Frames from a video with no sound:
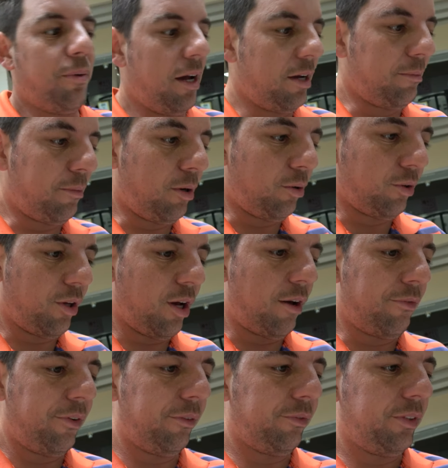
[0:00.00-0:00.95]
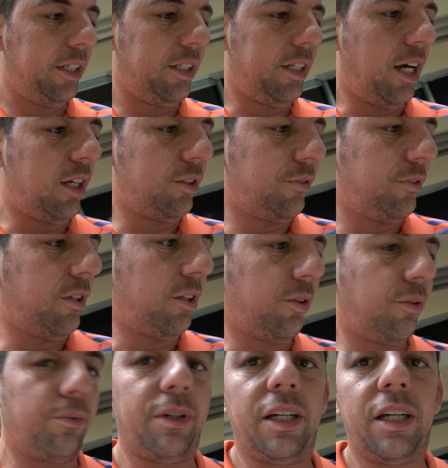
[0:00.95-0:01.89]
pay them both off. $15 for the
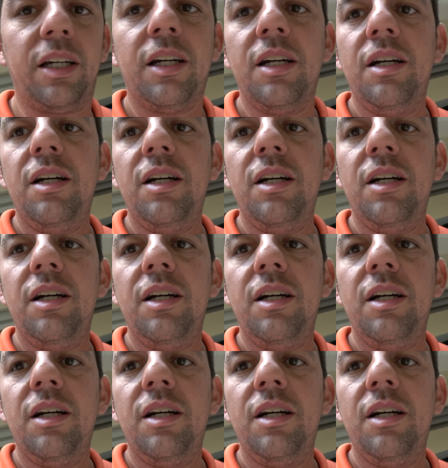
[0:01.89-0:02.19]
three,